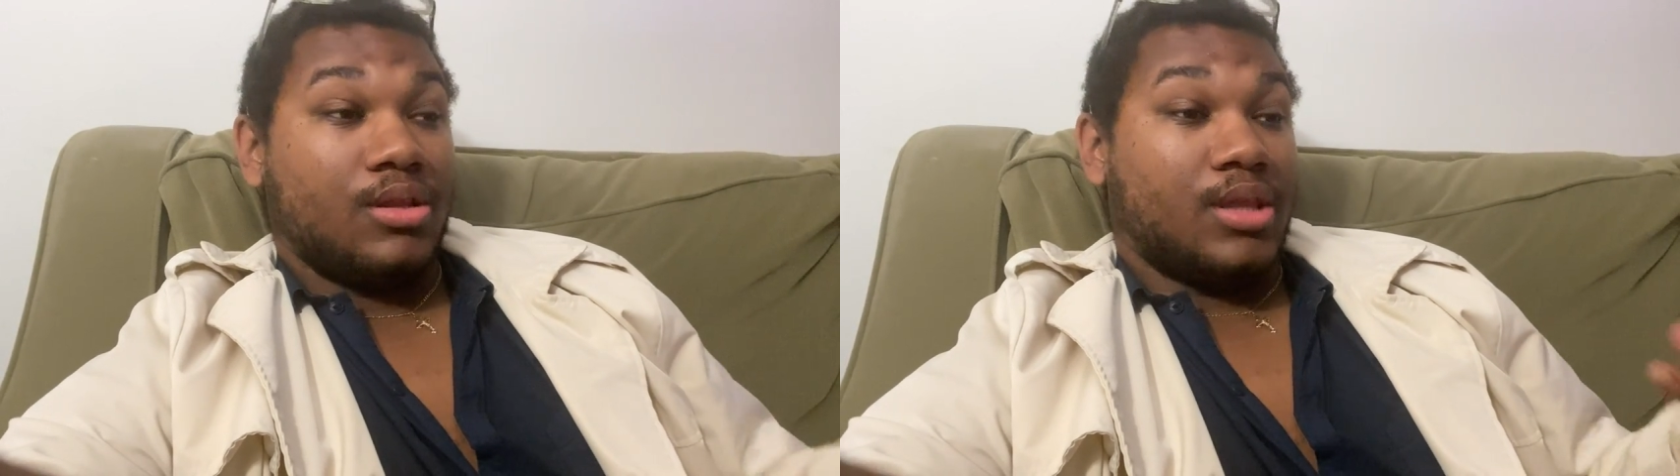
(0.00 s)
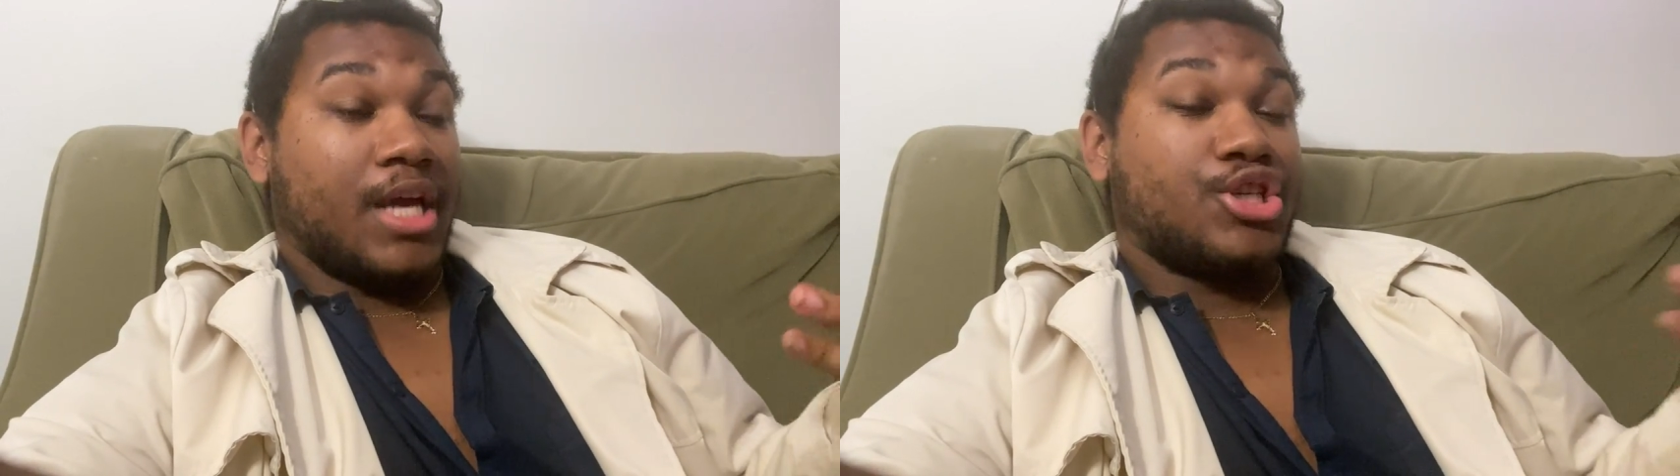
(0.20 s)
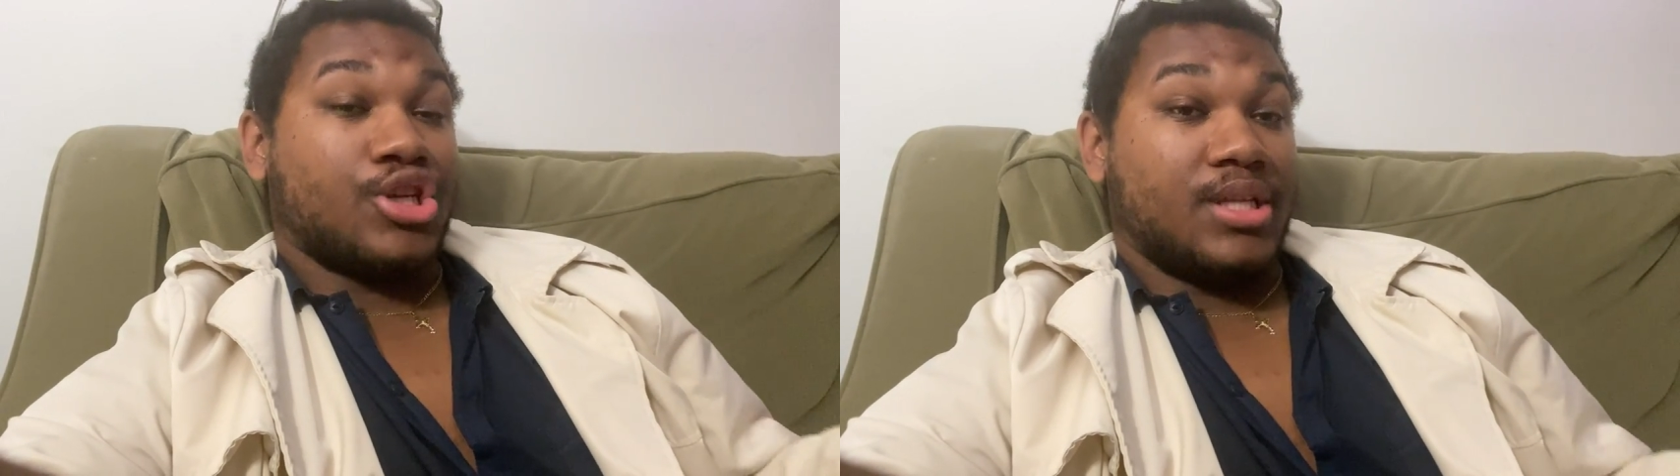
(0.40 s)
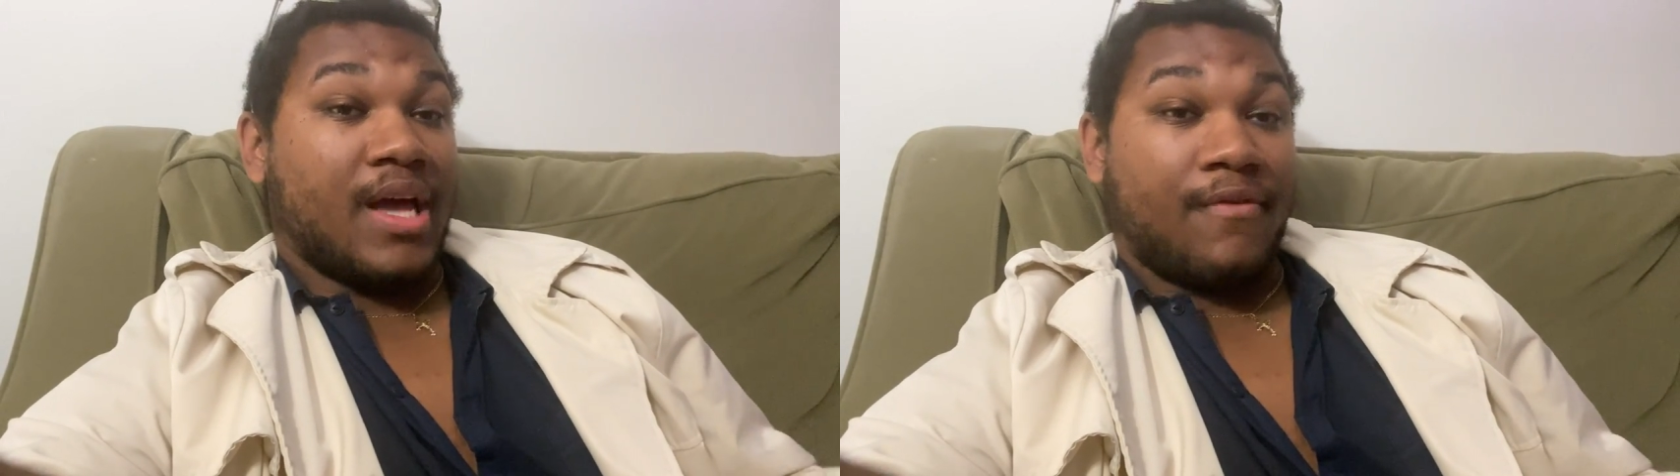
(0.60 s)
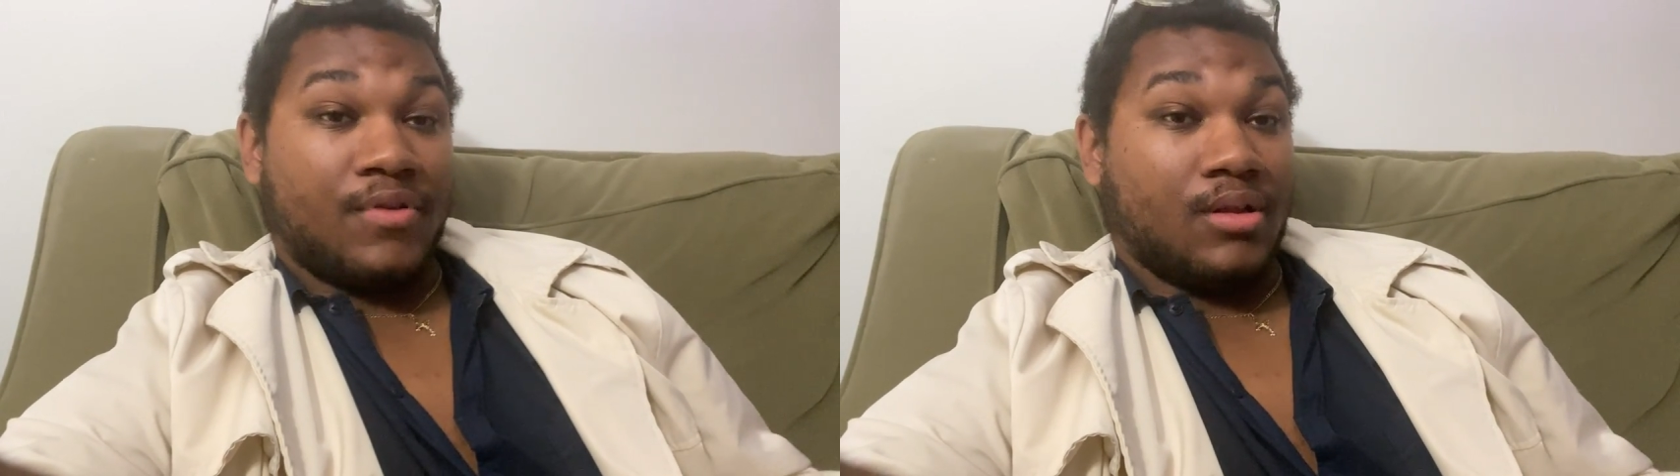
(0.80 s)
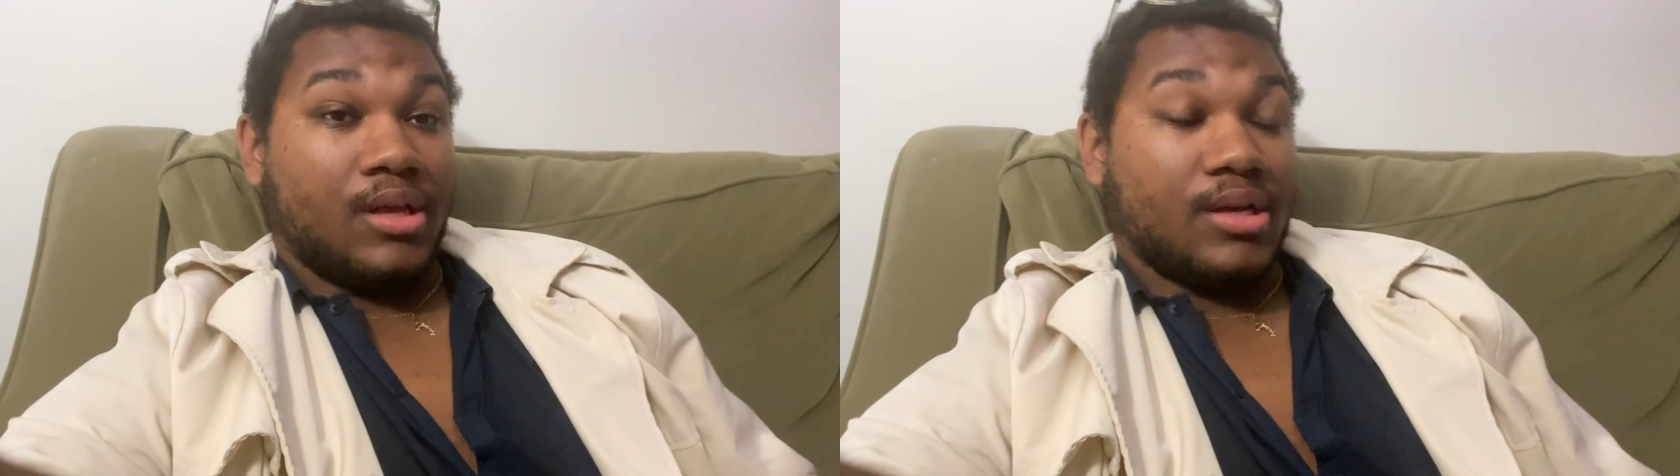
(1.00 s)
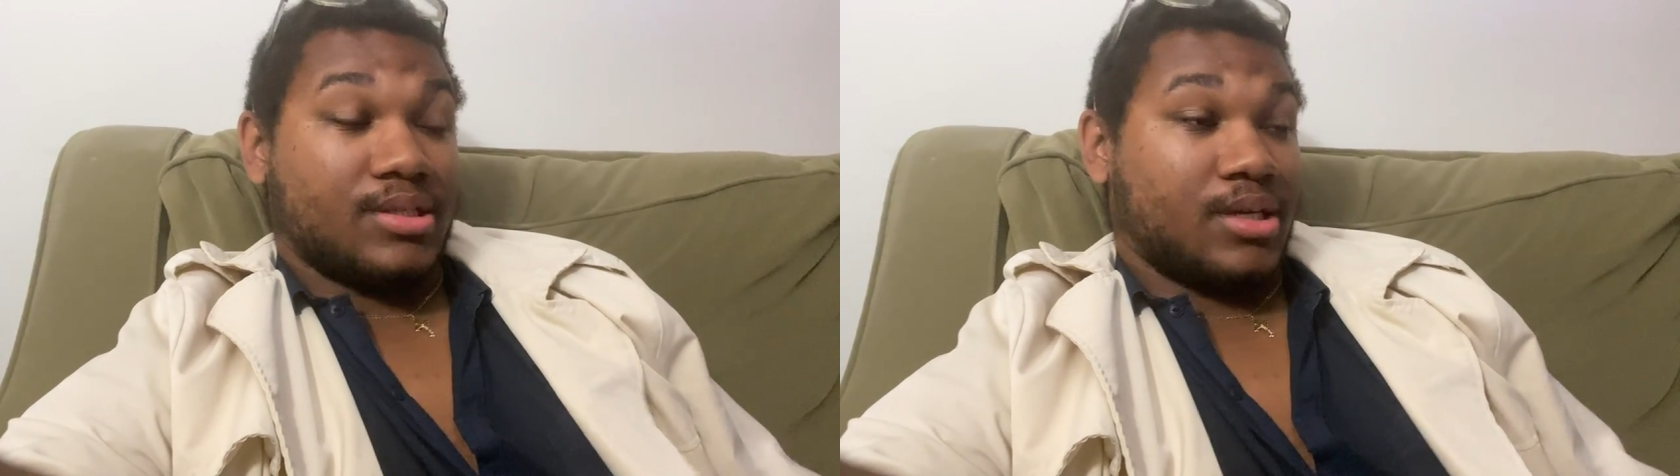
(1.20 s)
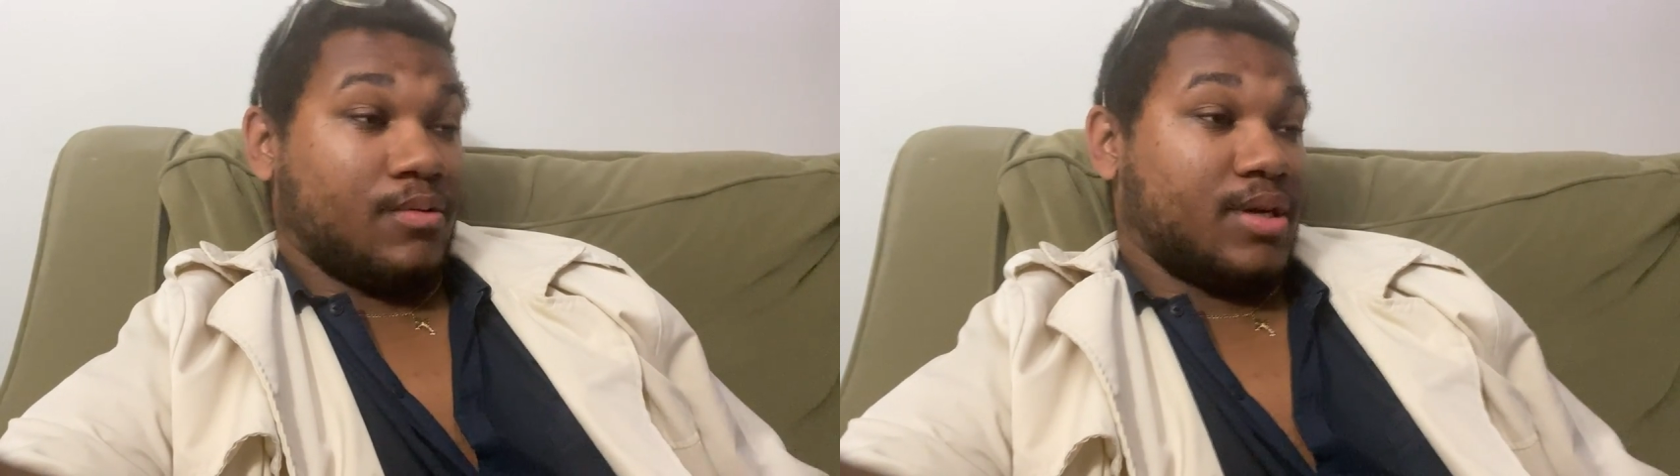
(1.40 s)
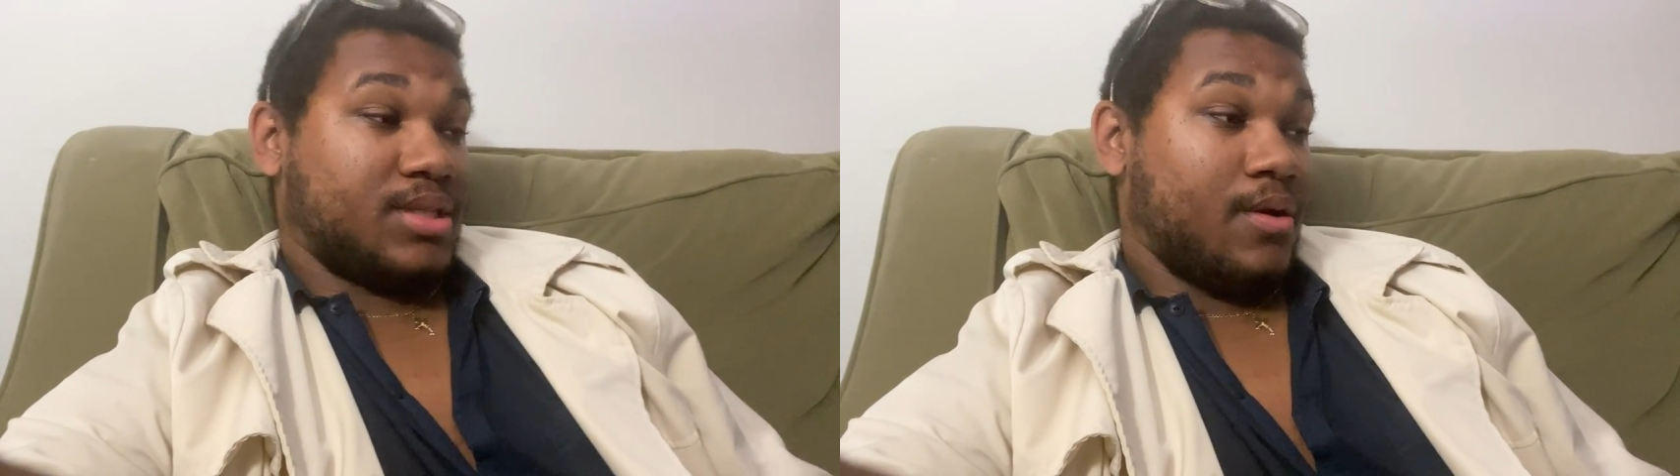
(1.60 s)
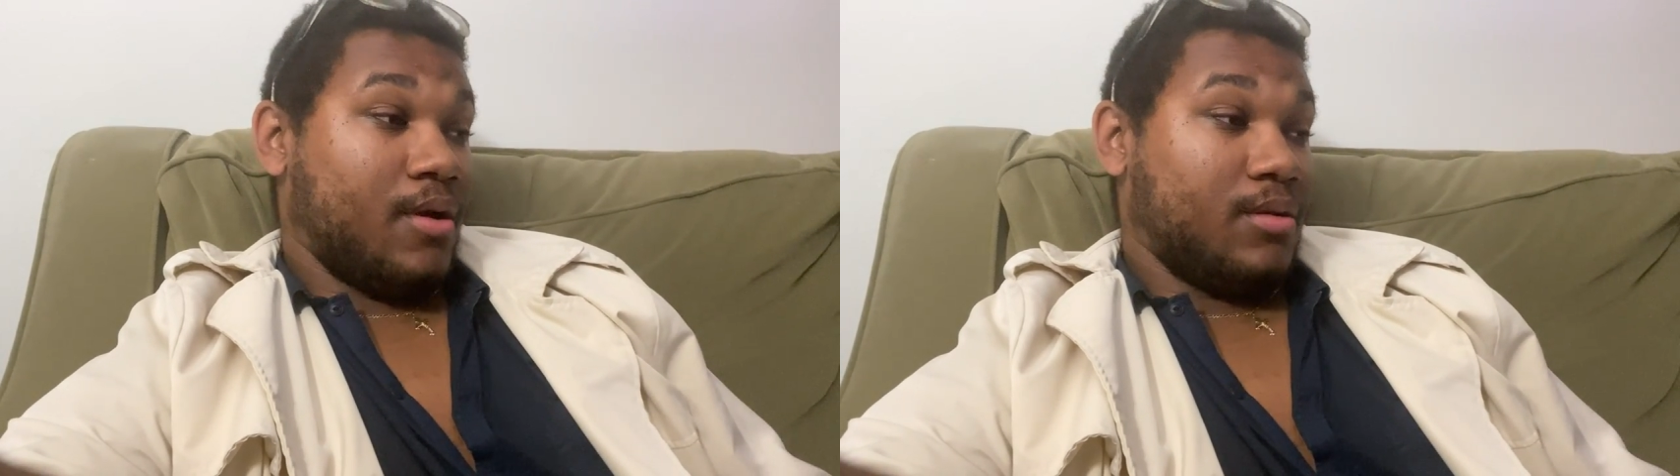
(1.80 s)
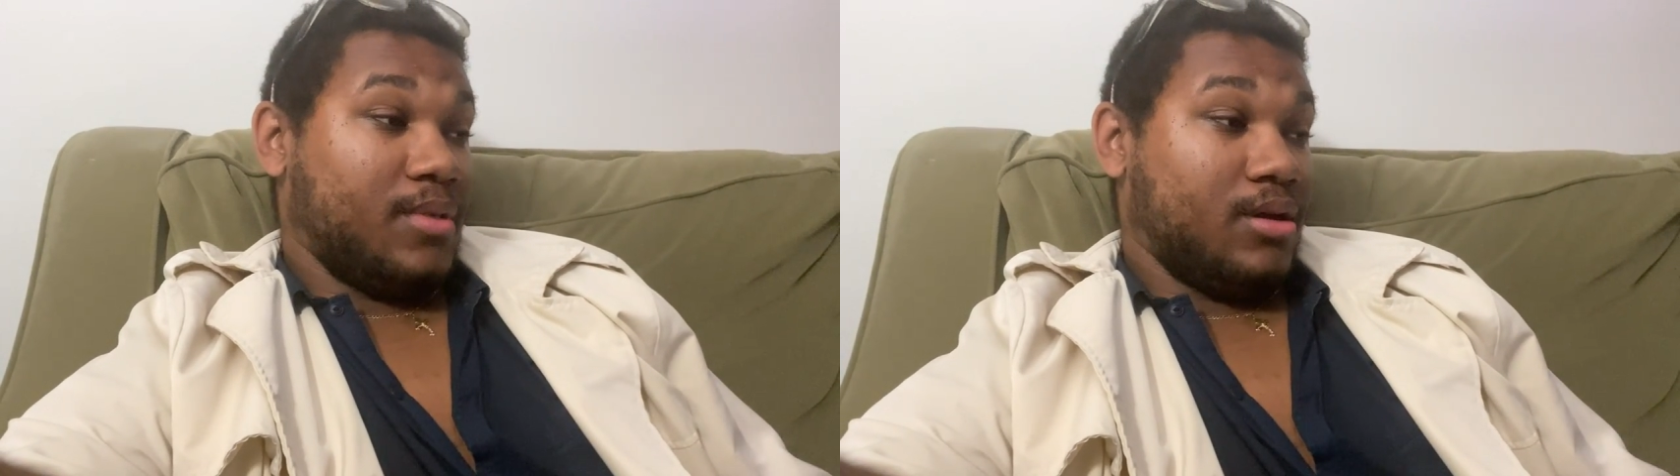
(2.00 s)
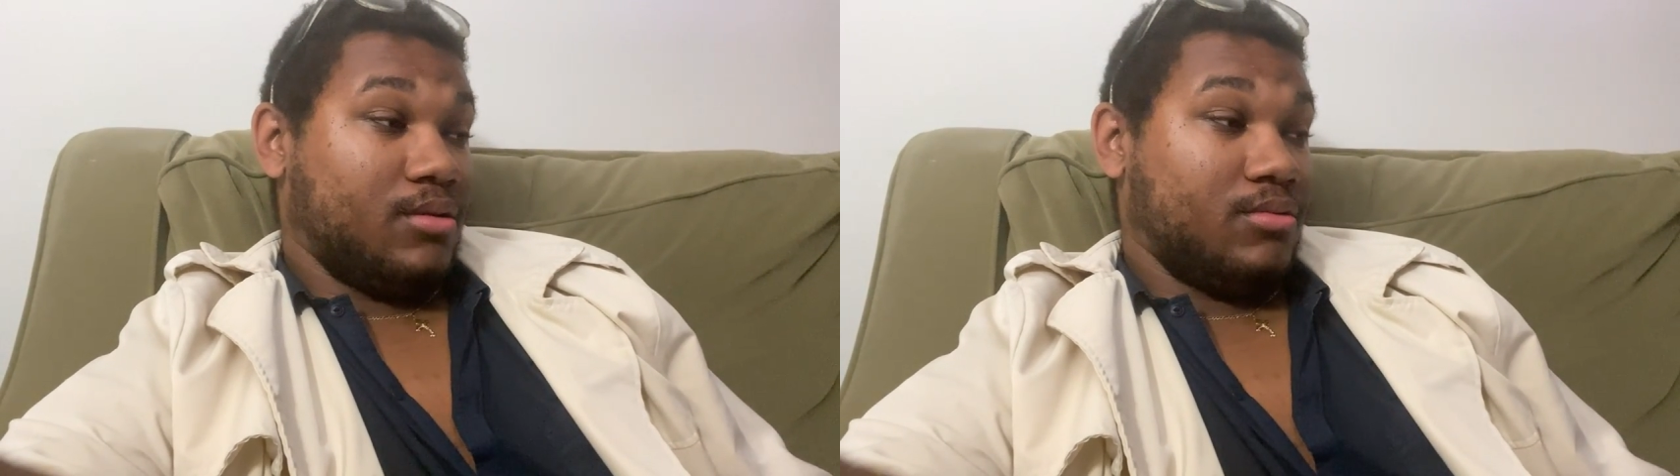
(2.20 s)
they should definitely consider us their enemy.